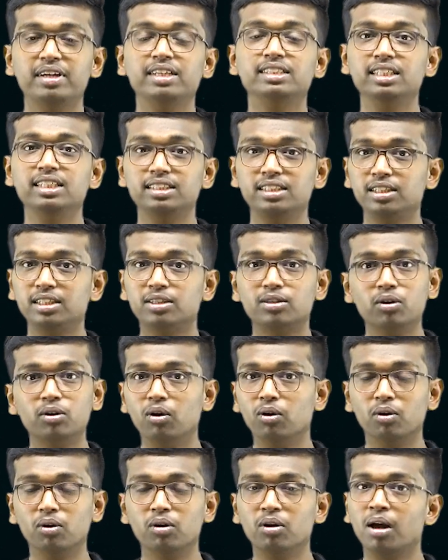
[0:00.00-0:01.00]
It's easy to
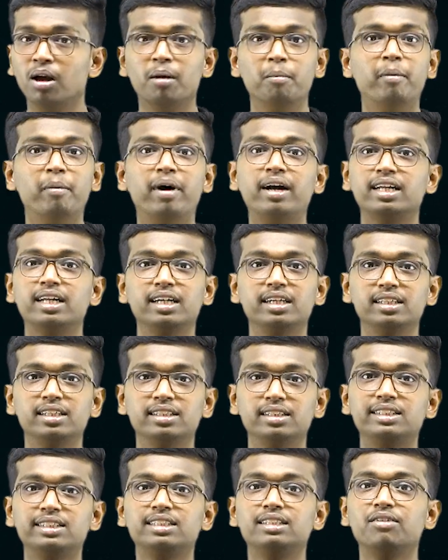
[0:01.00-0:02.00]
go. But
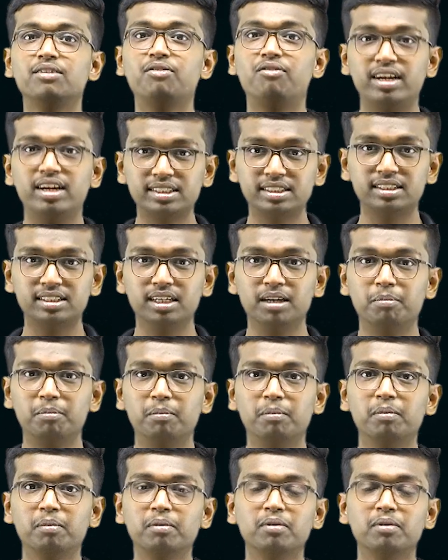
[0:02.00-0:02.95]
it's the first step.